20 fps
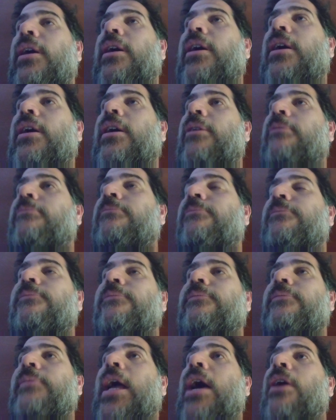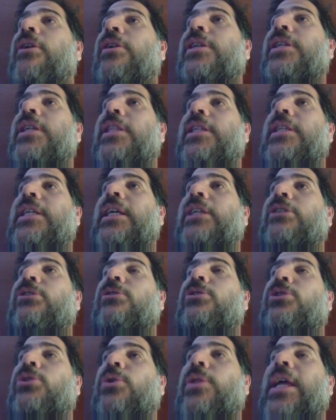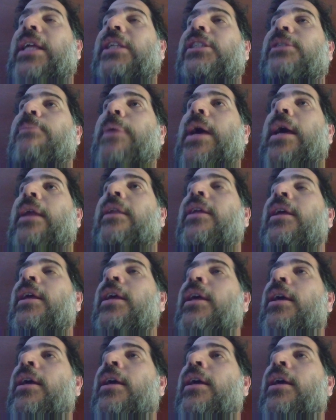out into the desert. So that's bad.